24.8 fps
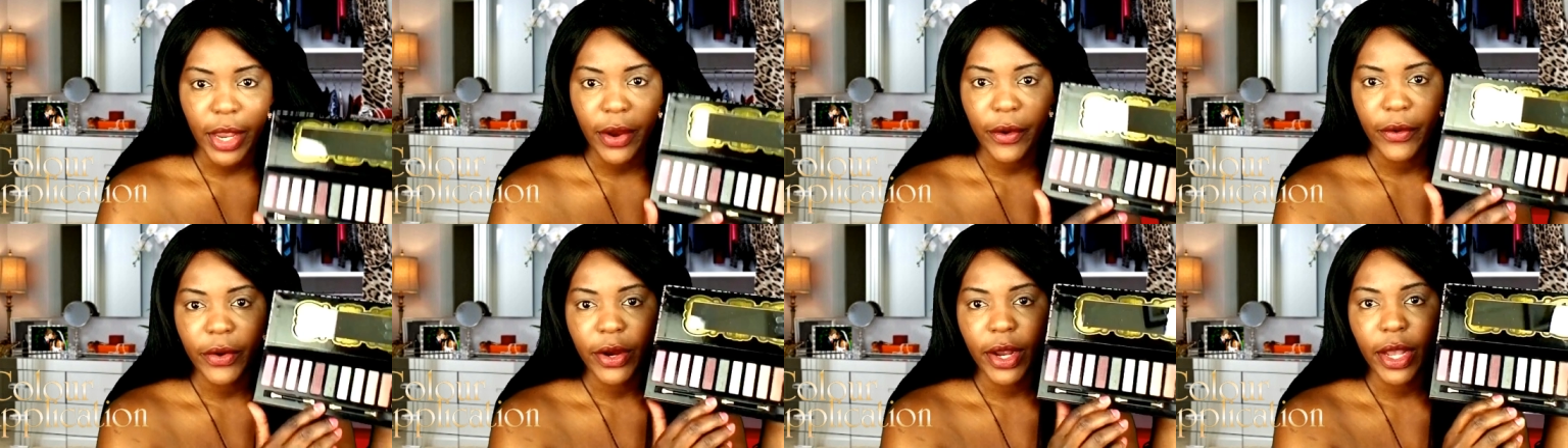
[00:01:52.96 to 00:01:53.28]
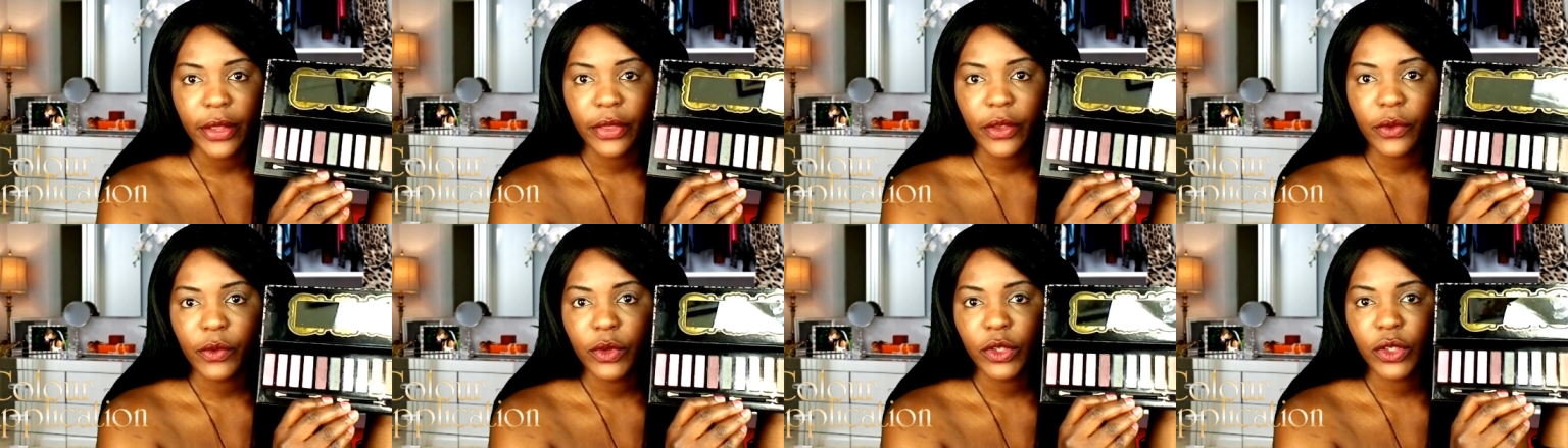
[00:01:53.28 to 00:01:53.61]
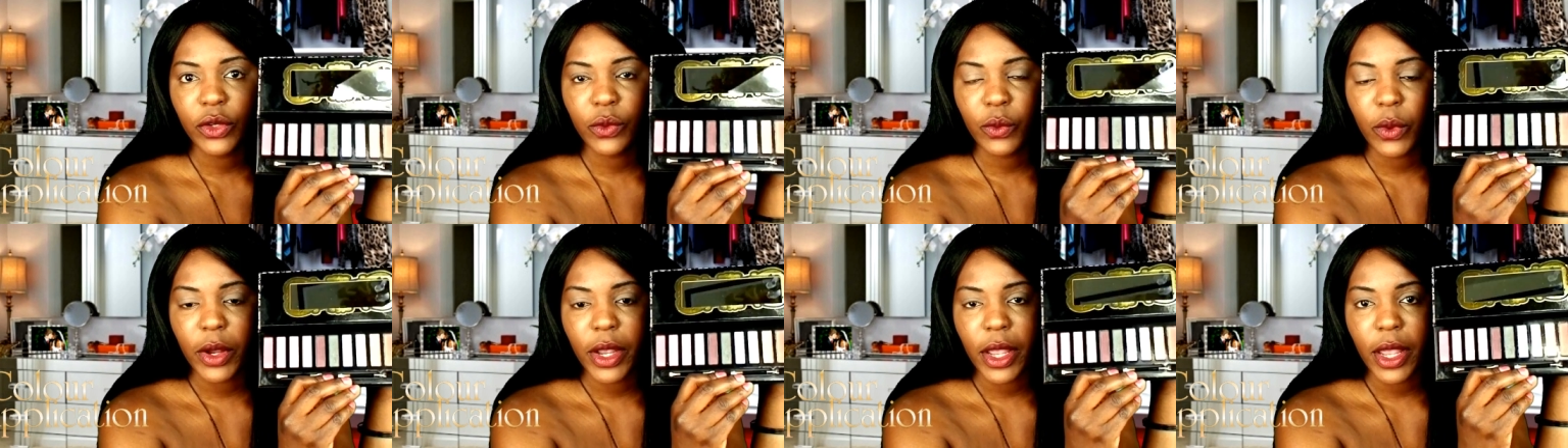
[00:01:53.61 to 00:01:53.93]
area and the
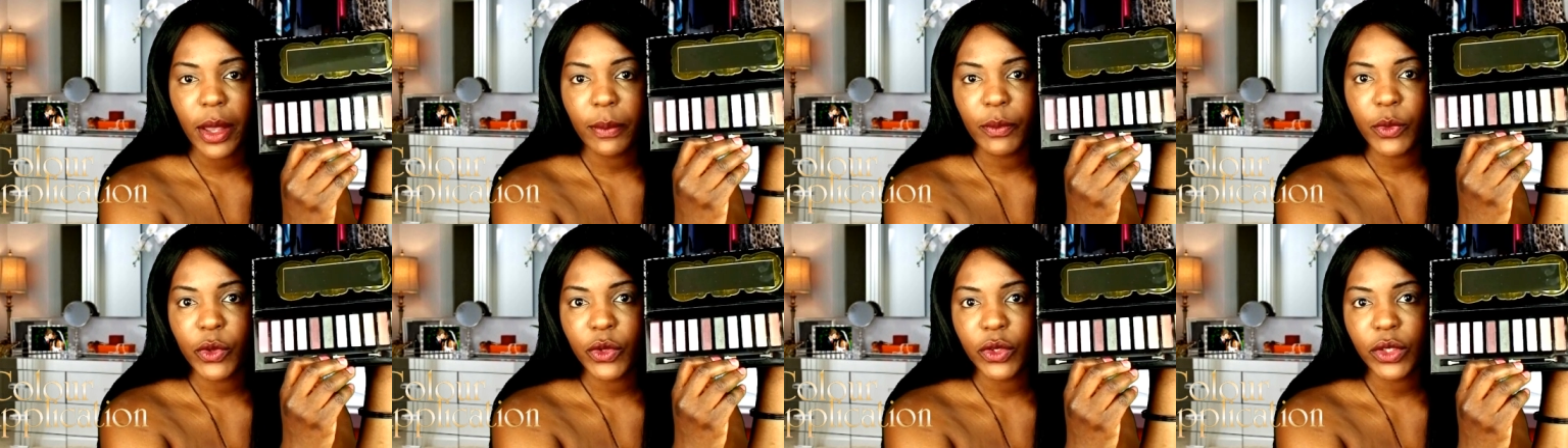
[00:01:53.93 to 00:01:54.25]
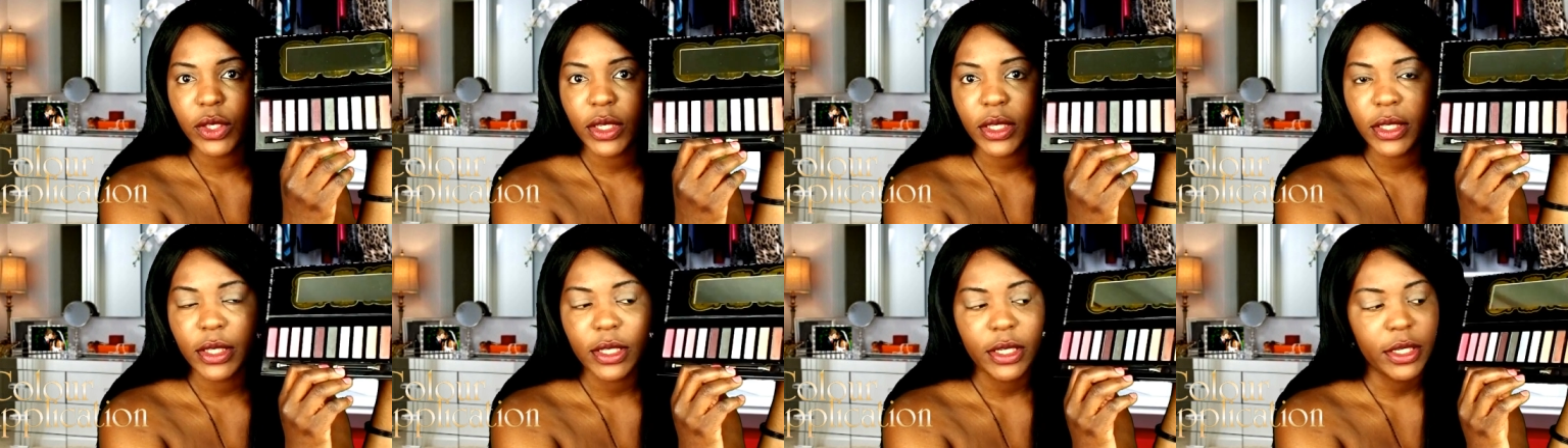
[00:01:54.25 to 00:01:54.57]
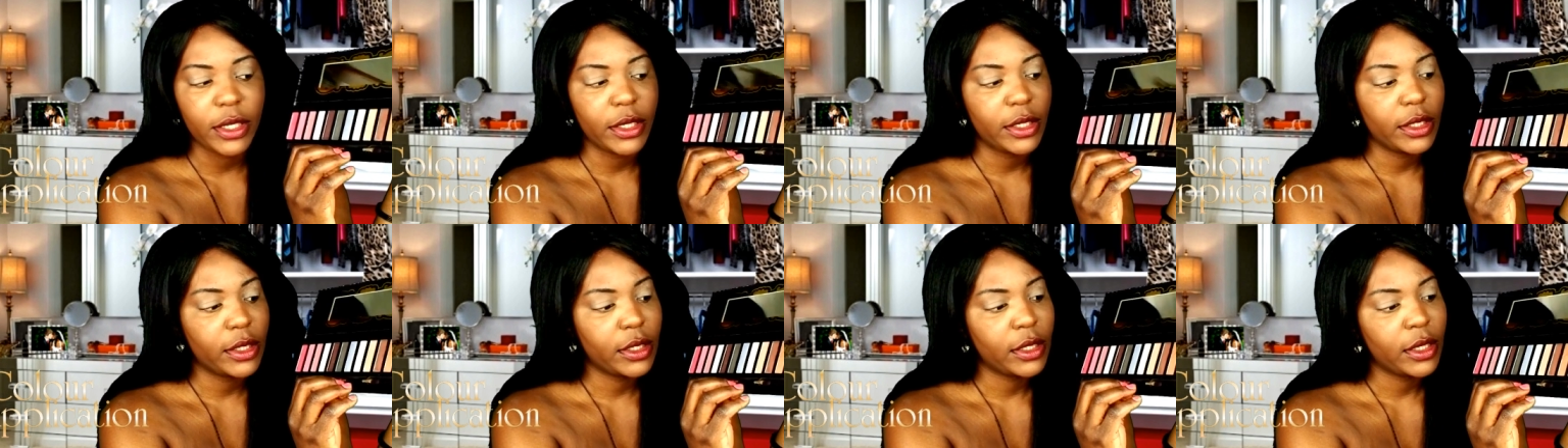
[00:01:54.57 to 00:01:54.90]
reason why I'm using
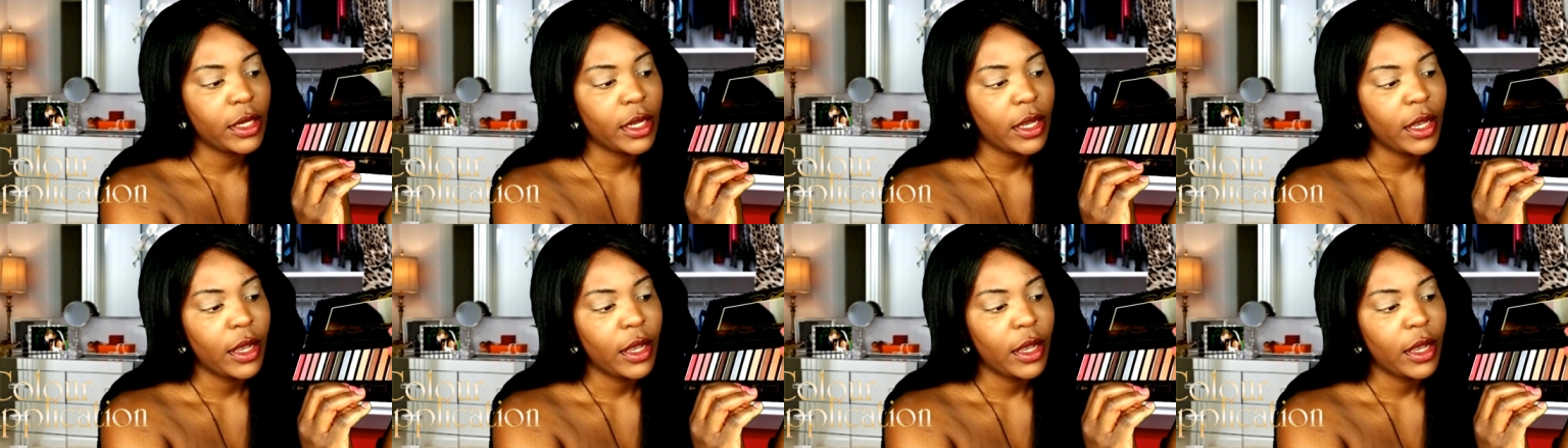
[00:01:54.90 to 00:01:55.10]
this